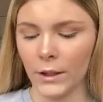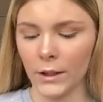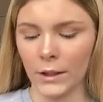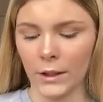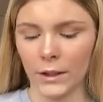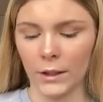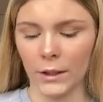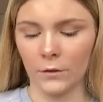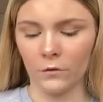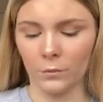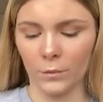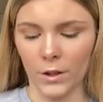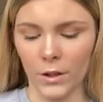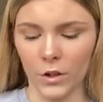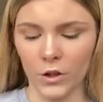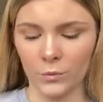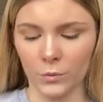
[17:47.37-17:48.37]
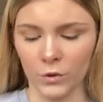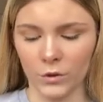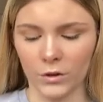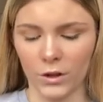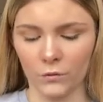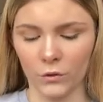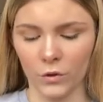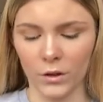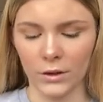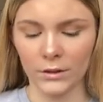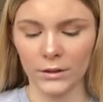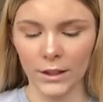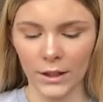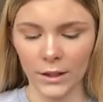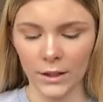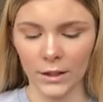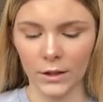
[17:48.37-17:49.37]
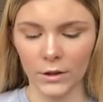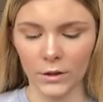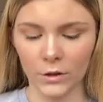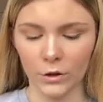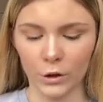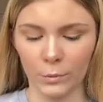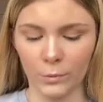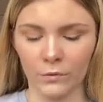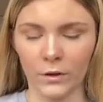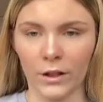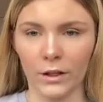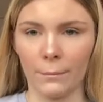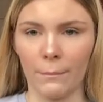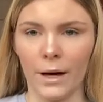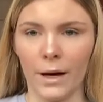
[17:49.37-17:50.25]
And then for my last bronzer, I've got the Technic Superfine Matte